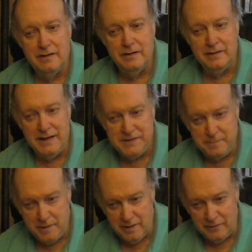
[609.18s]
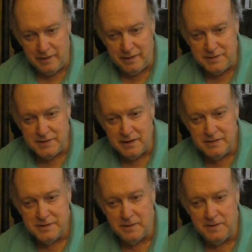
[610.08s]
That's partly right. The sun
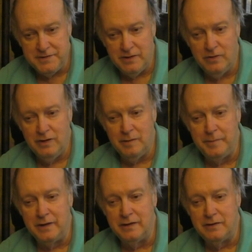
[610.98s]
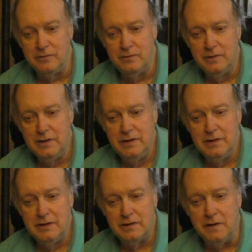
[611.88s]
is also helping to
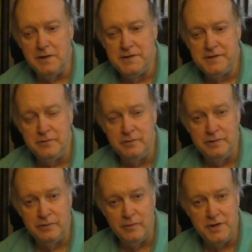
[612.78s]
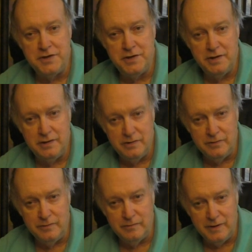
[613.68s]
cause you to wish
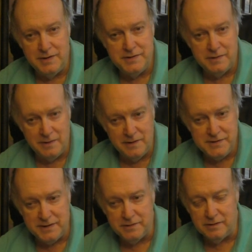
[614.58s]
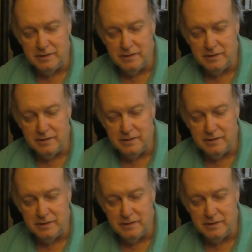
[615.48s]
to raise your heart center.